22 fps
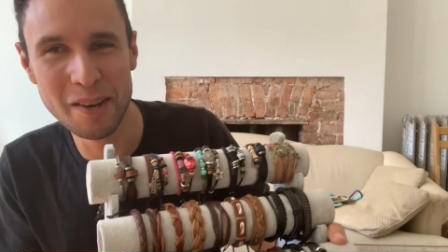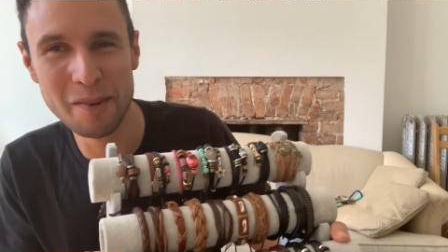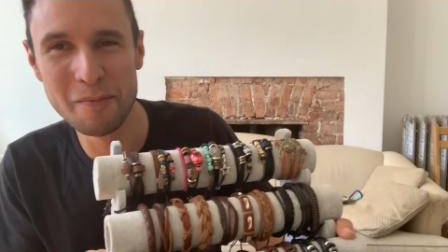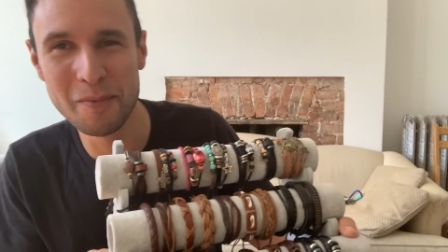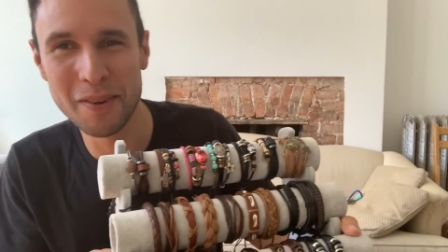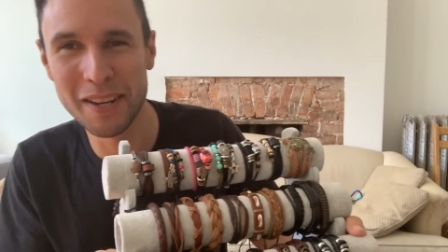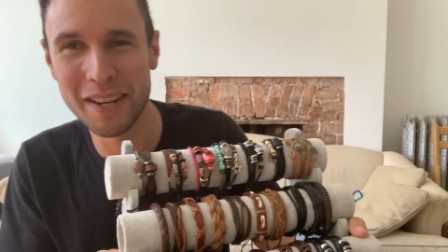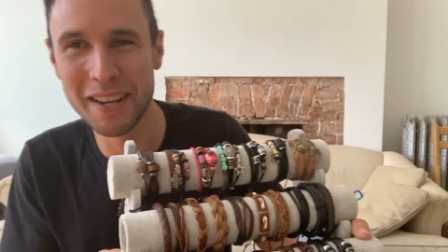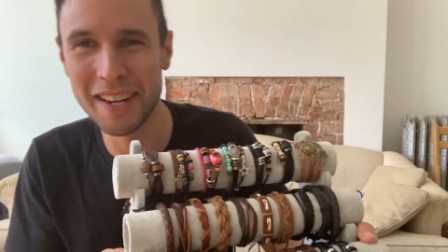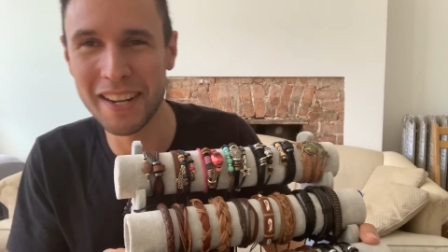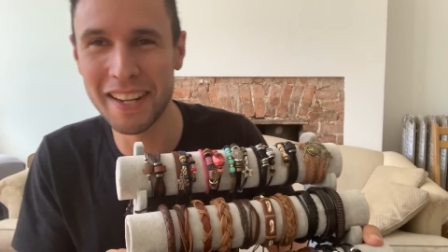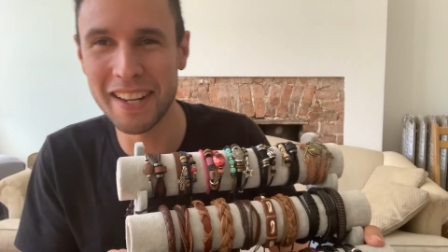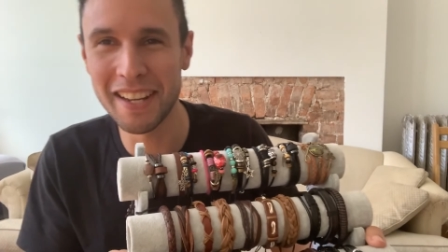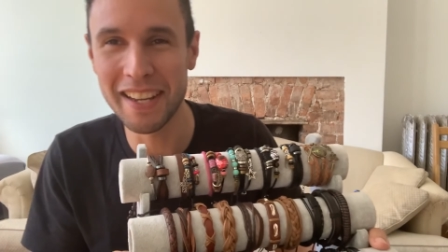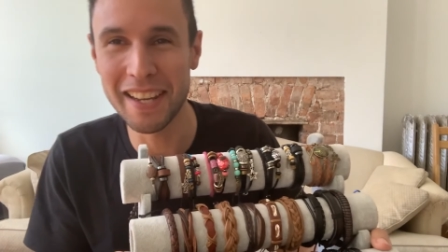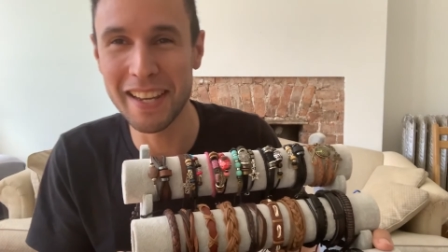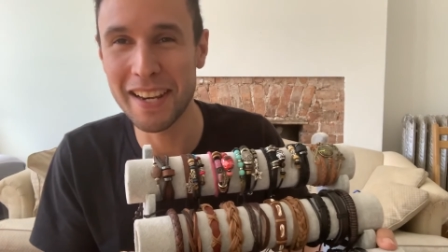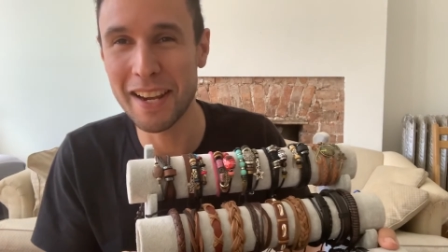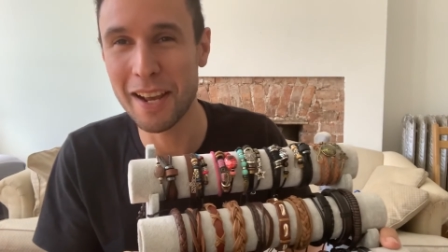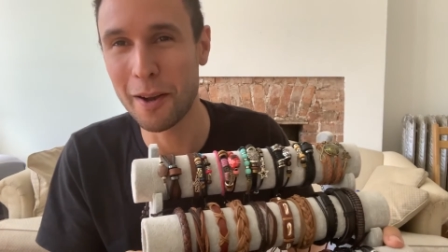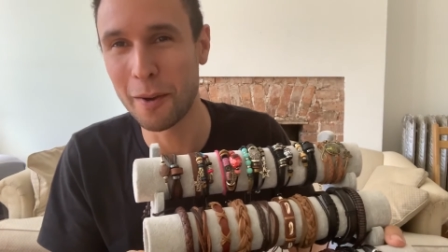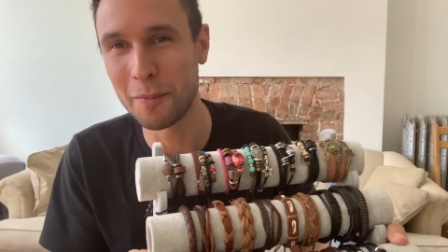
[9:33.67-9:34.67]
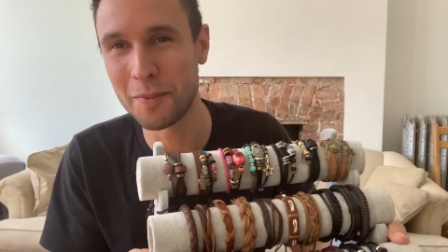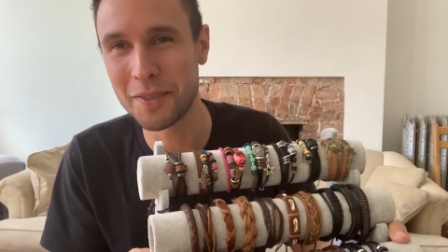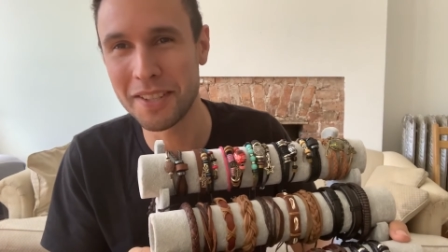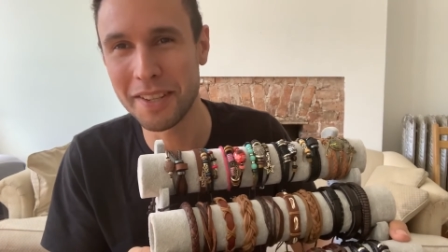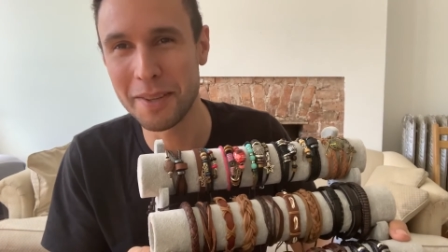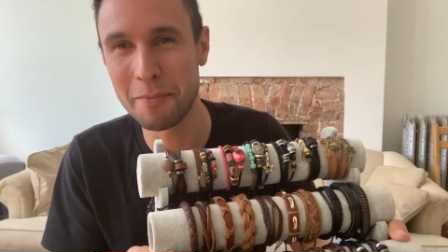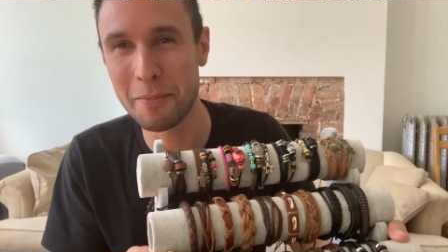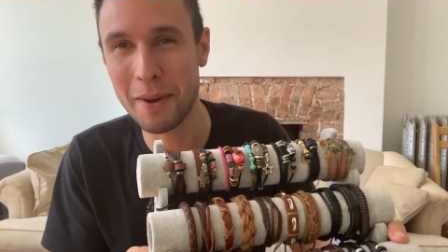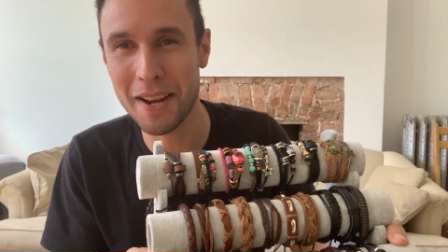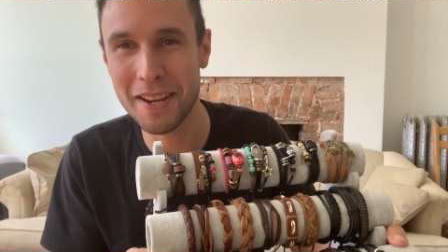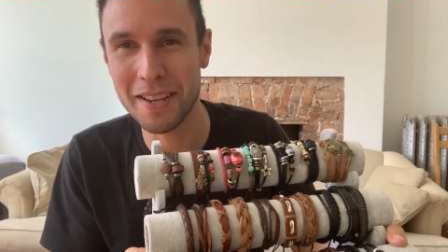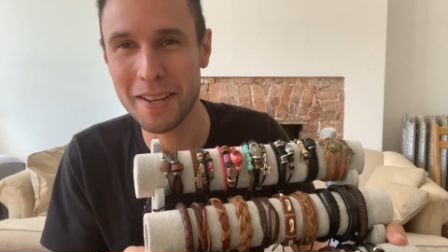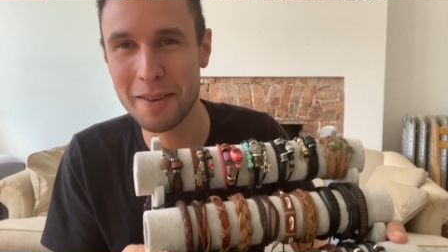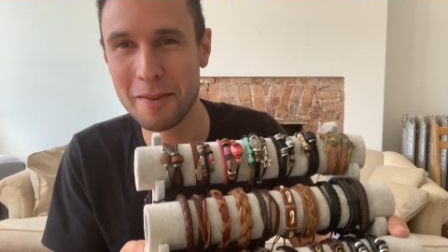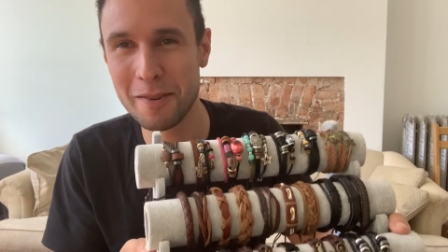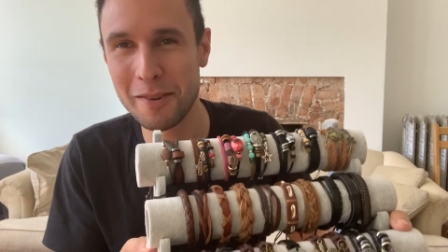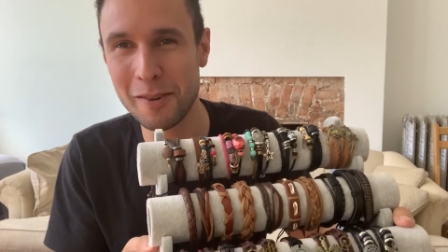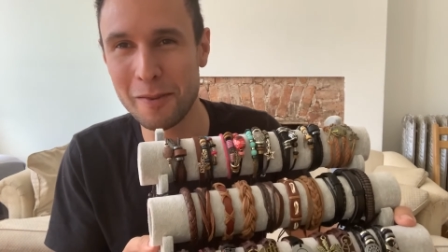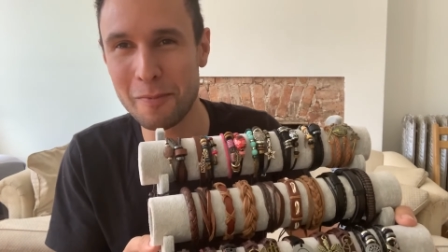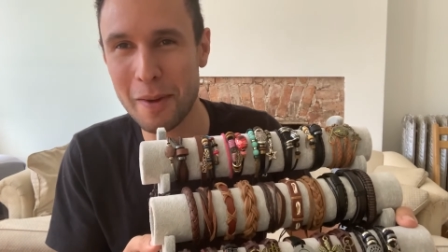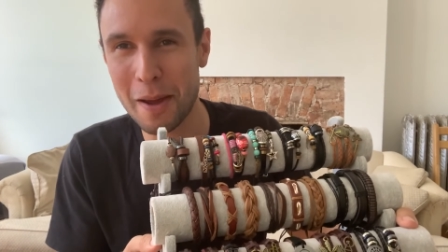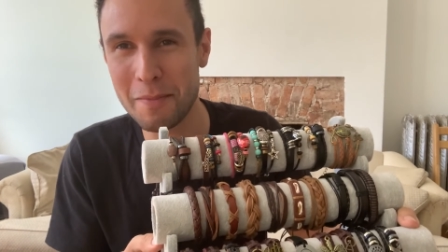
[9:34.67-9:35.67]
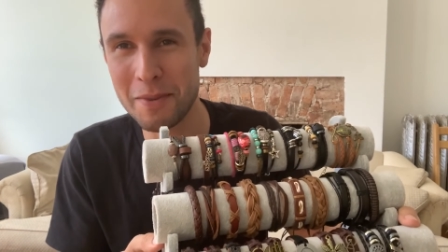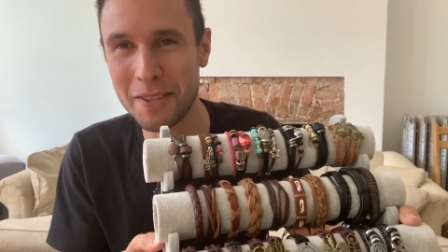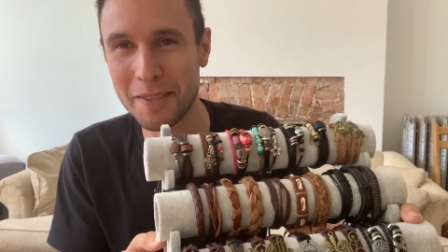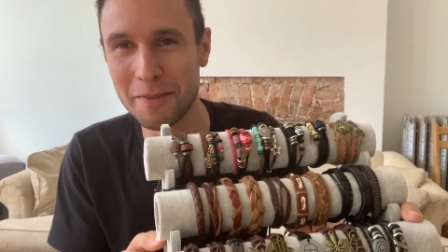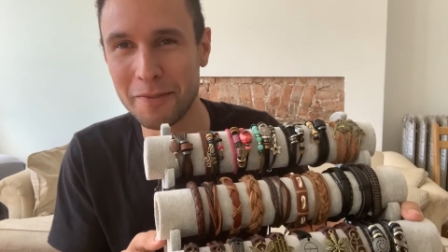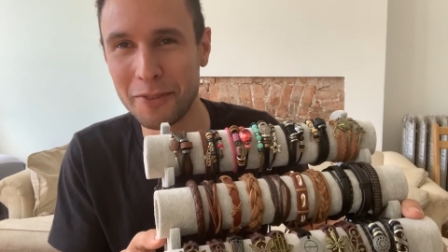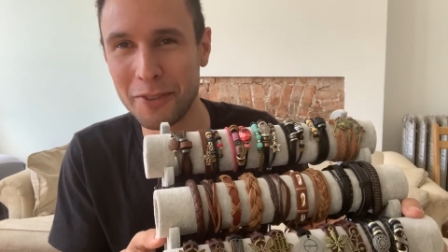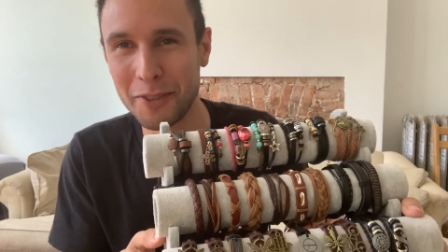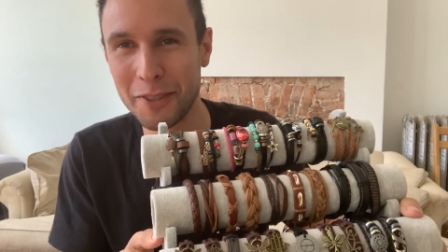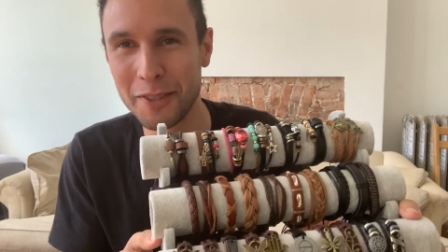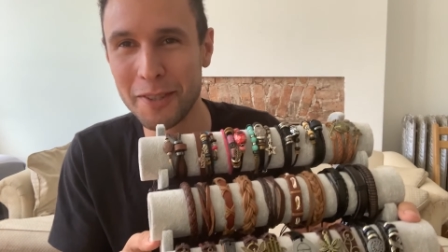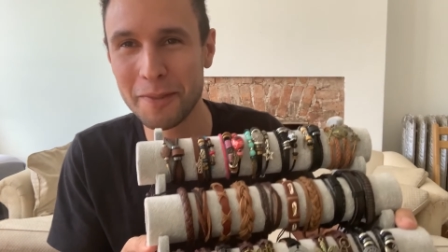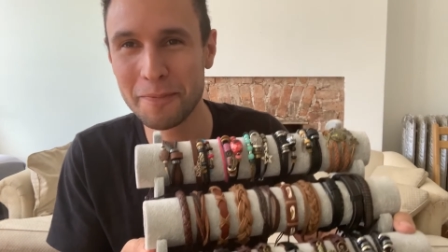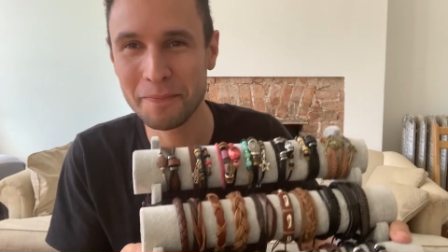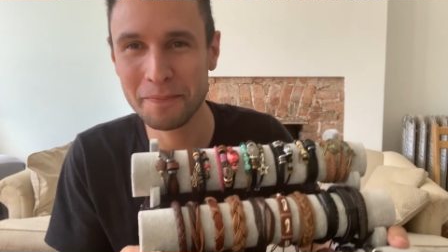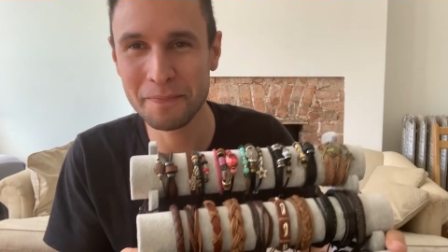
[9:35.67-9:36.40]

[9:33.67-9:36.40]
But uh, it helps. It buy, it'll buy me some food.